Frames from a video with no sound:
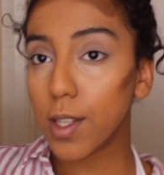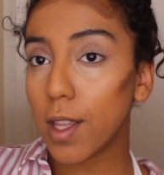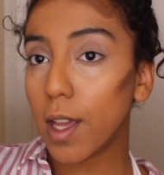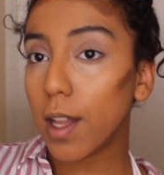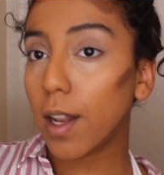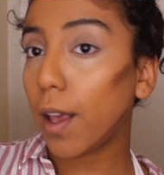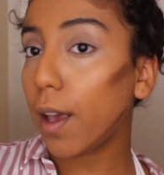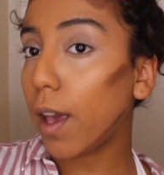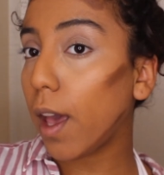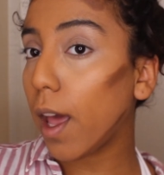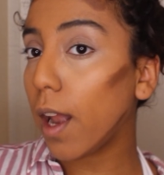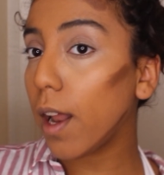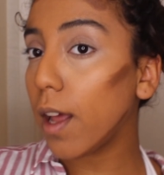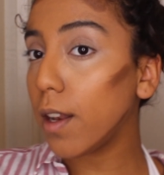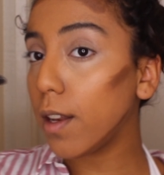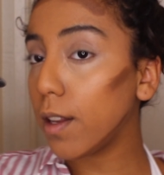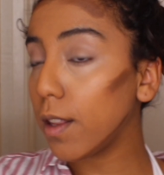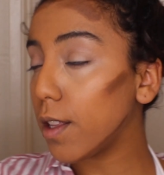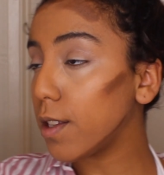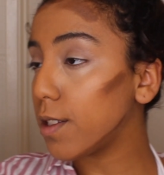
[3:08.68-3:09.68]
So then I
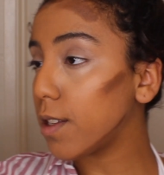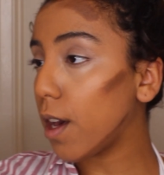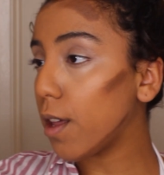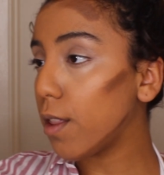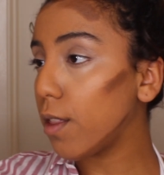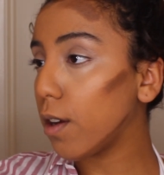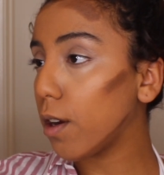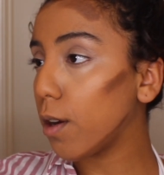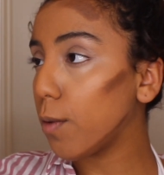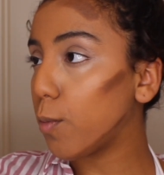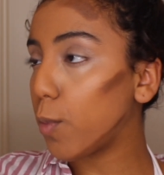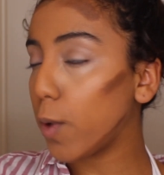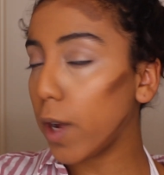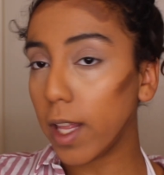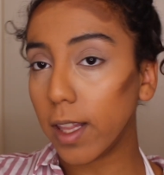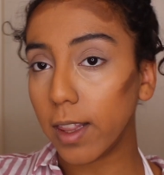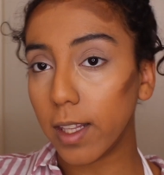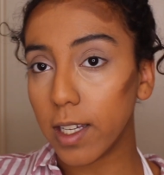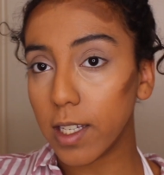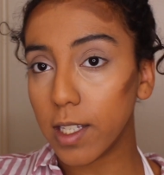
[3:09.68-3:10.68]
get this other
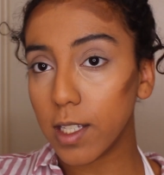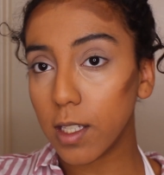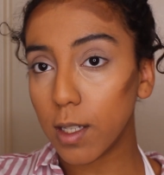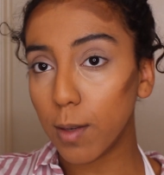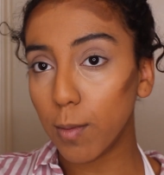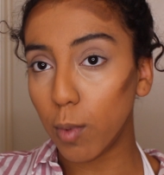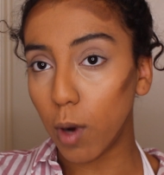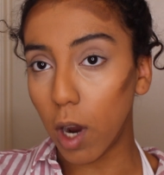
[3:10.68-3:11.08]
brandless